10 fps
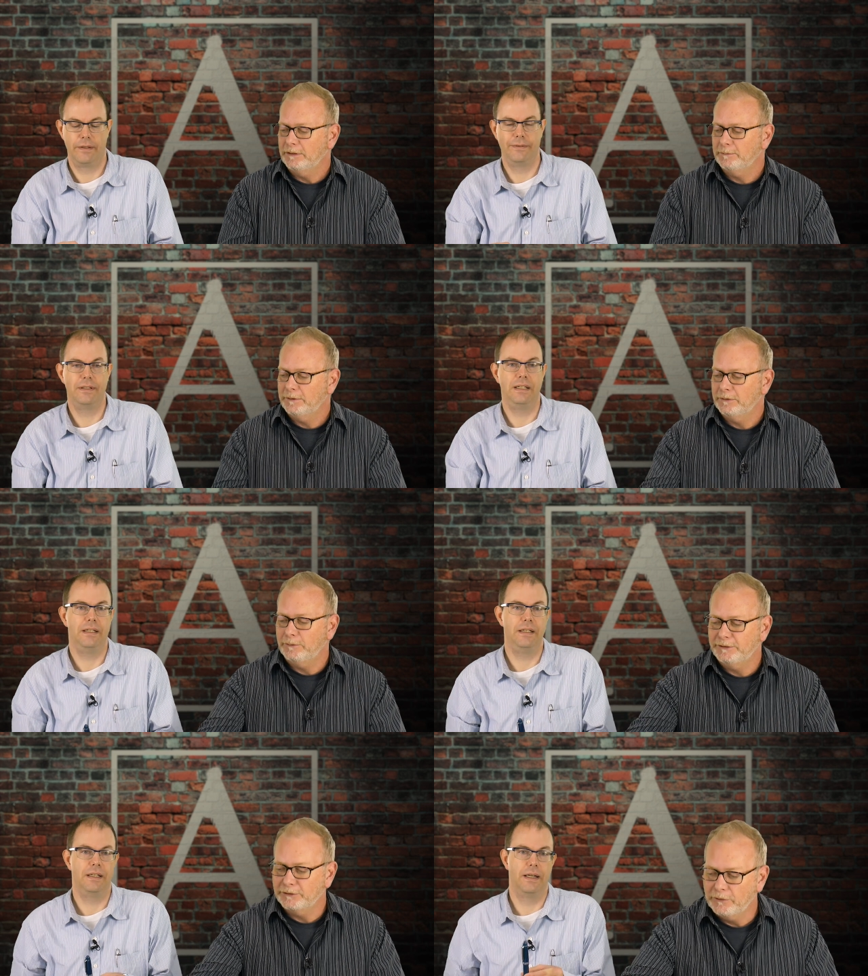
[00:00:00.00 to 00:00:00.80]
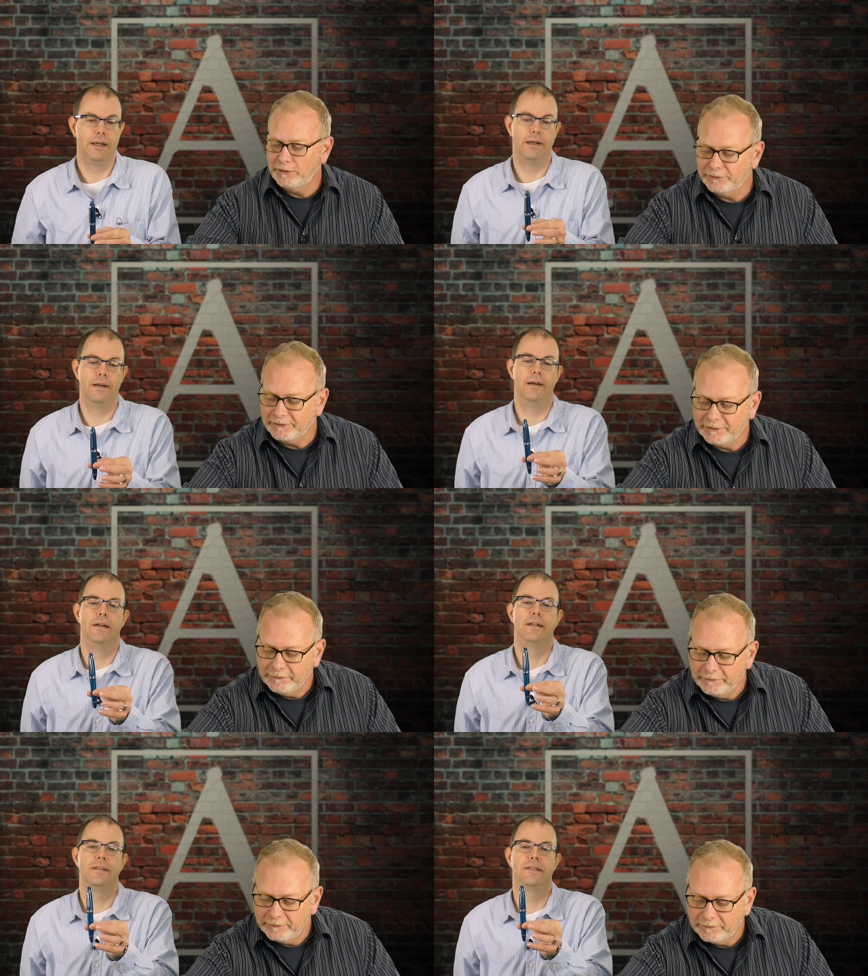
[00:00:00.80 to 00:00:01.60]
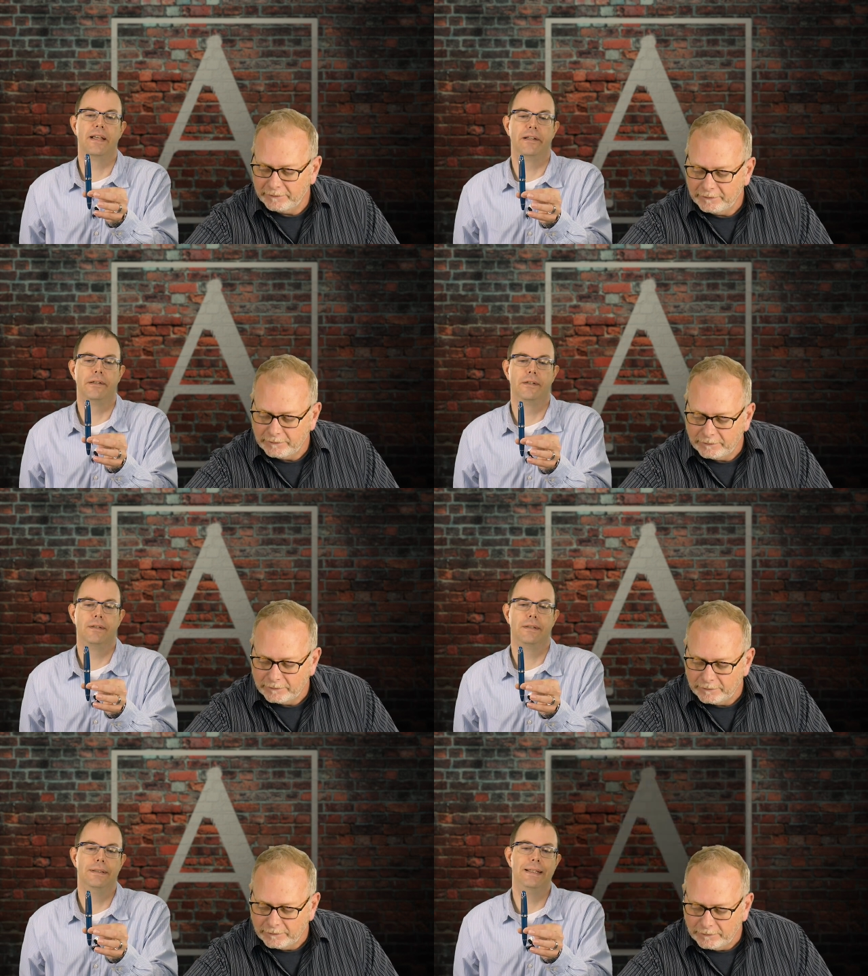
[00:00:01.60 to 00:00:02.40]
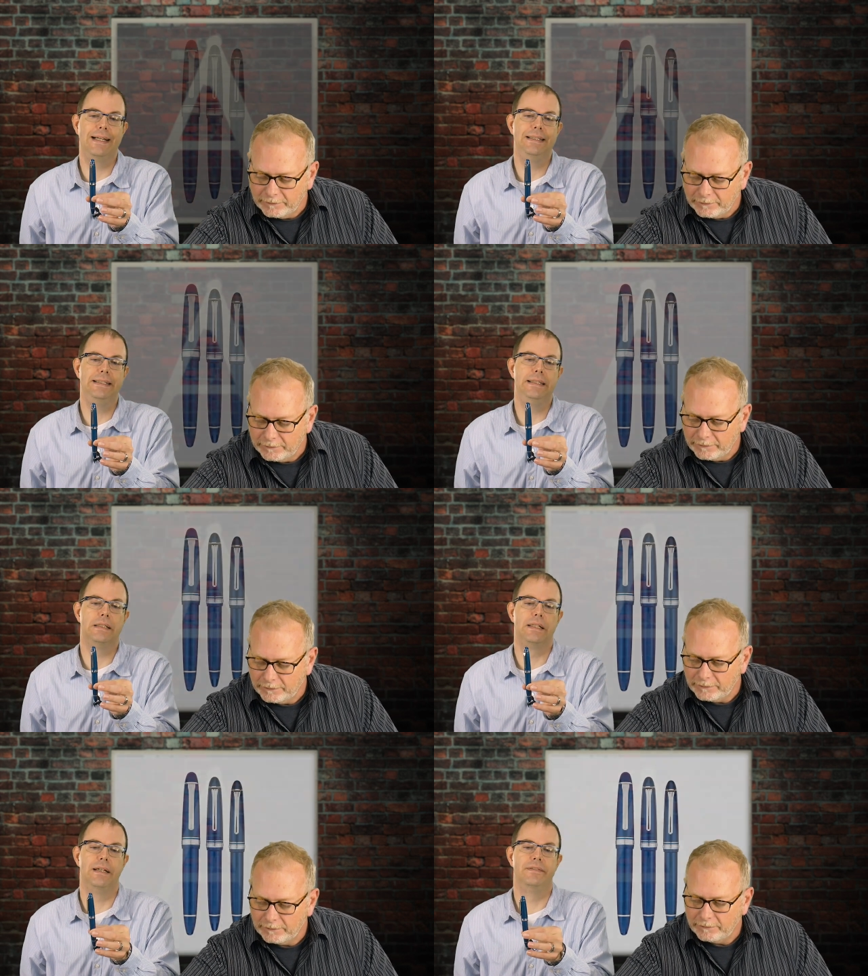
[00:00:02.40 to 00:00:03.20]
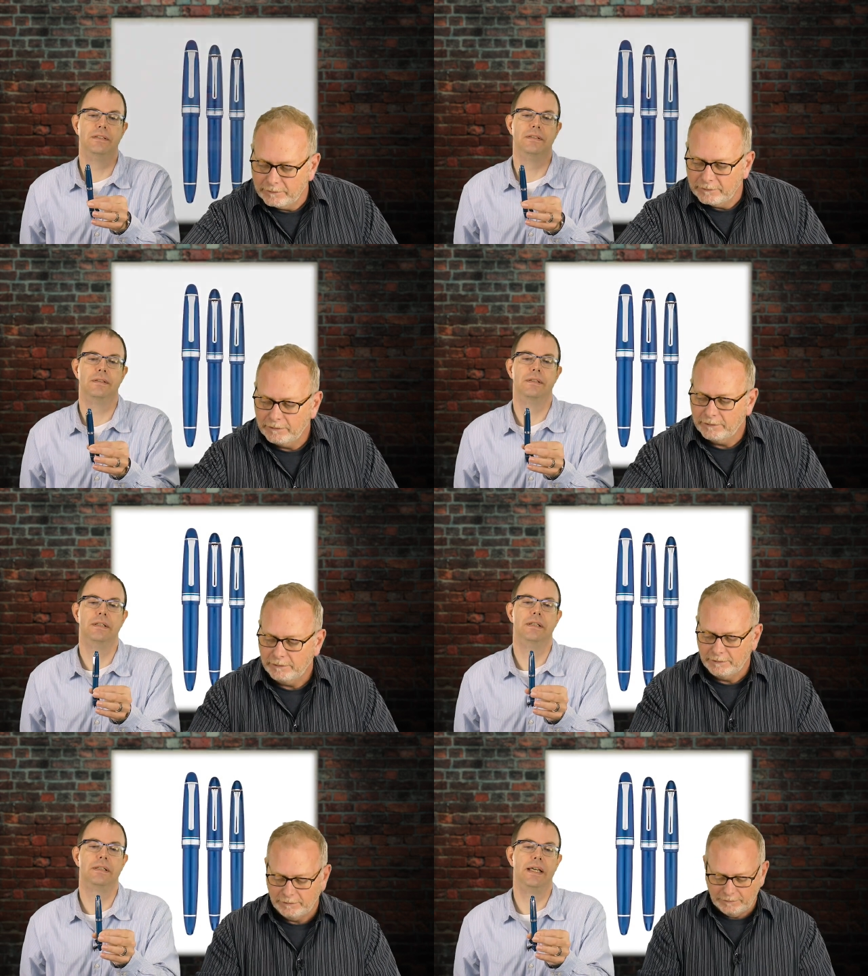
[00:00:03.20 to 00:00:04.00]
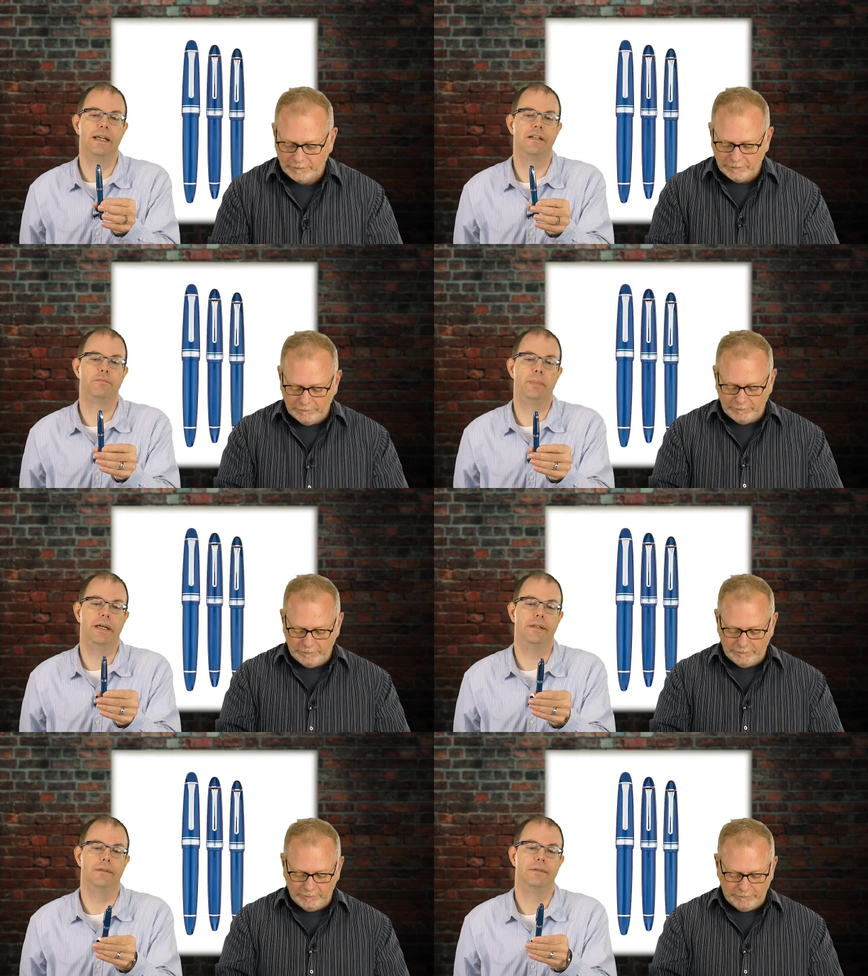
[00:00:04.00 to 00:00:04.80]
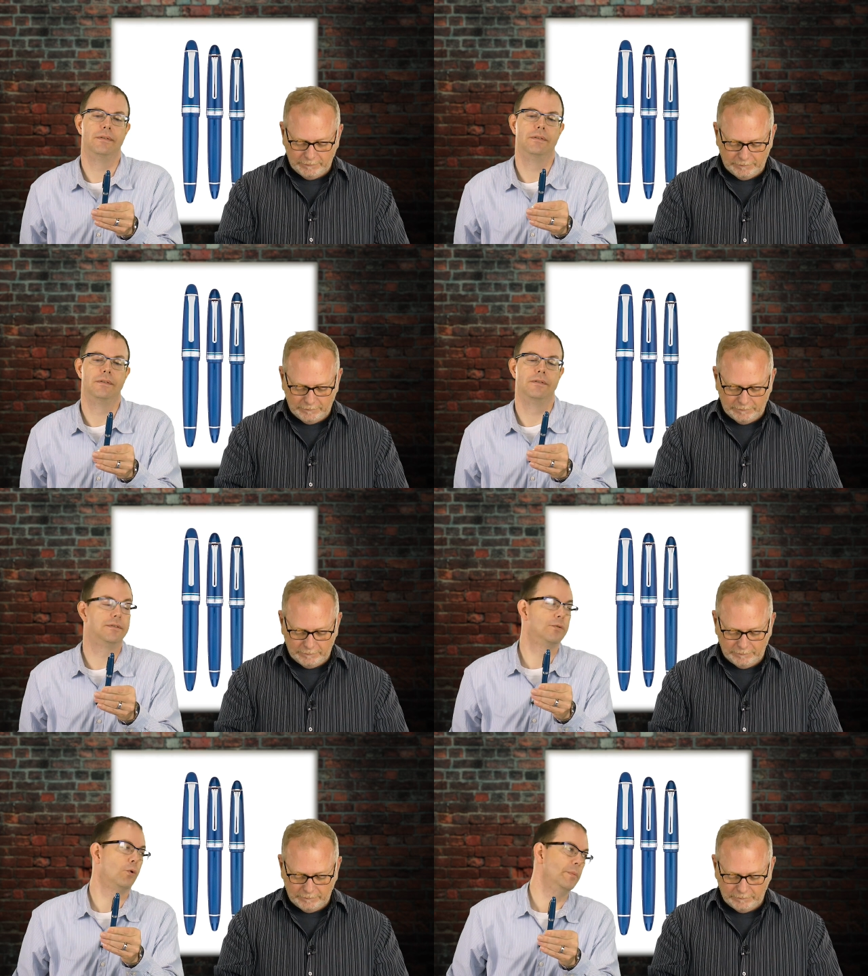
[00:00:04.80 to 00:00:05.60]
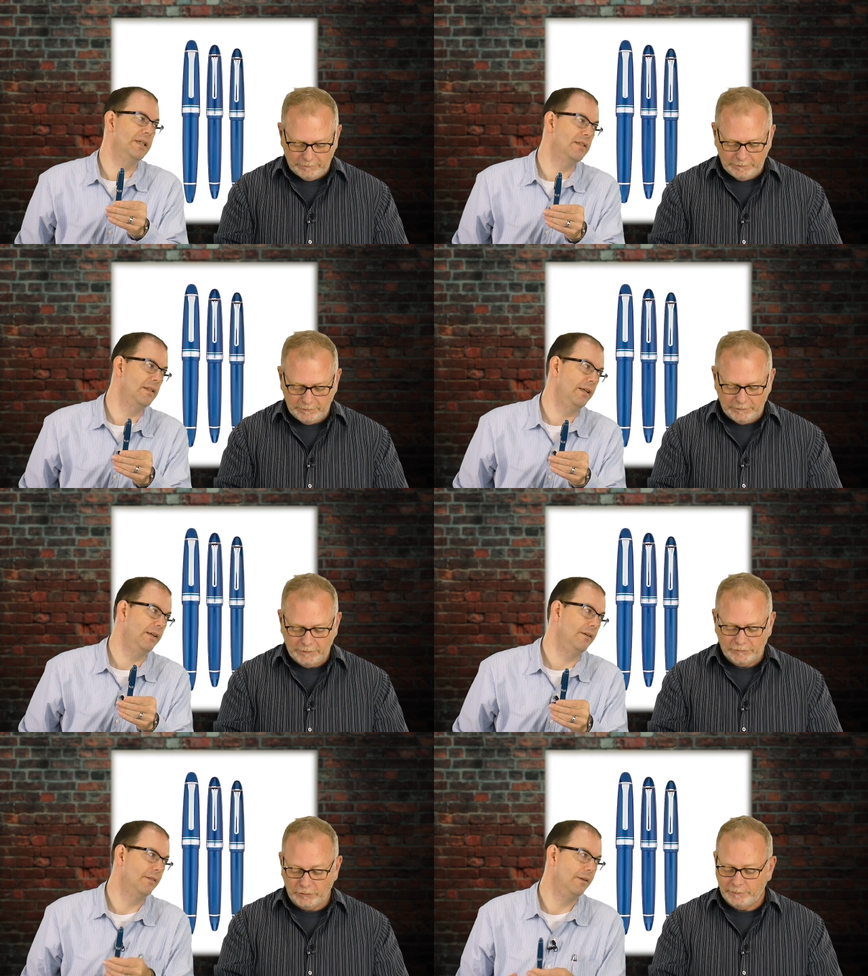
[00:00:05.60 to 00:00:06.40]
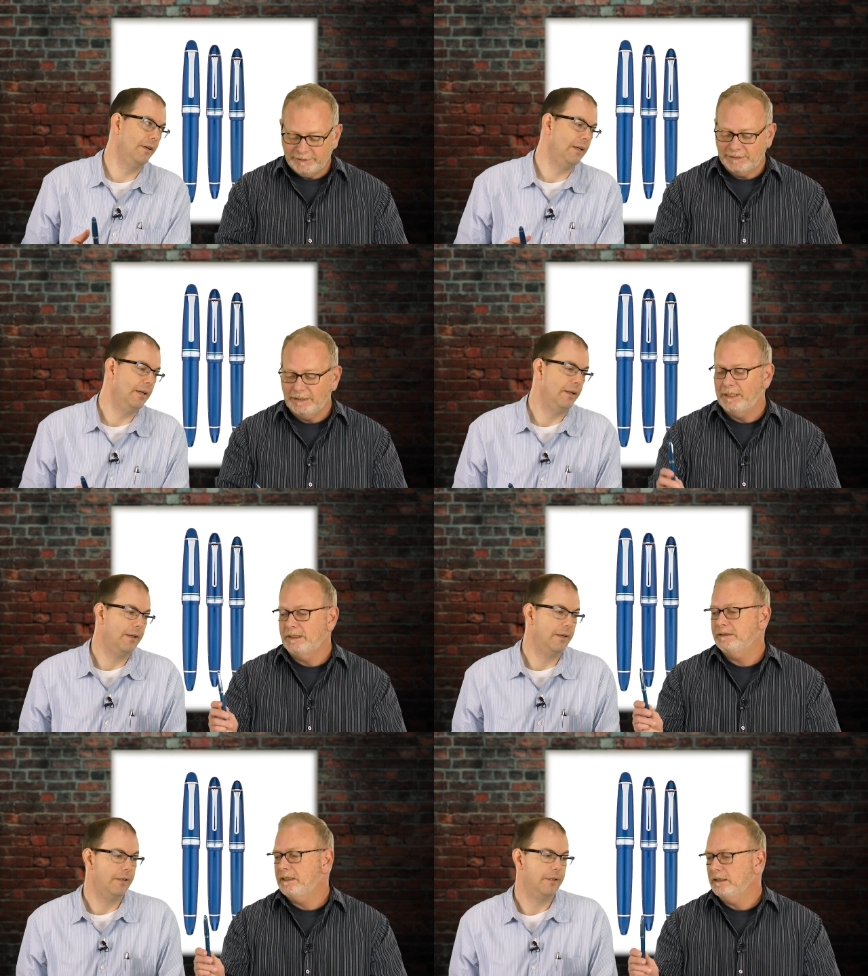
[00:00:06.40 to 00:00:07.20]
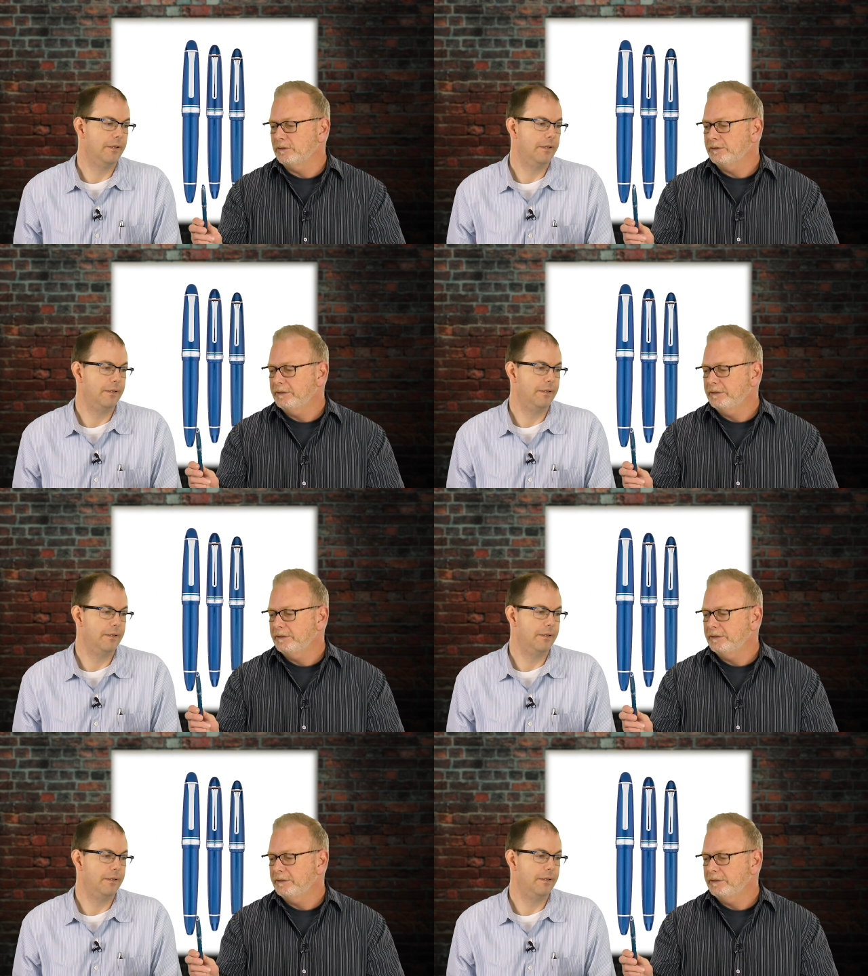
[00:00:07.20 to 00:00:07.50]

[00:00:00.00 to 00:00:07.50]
Speaker 1: The reach across you there.
Speaker 2: Sailor 1911, King of Pen, Stormy Sea.
Speaker 1: Stormy Sea, and it's the color.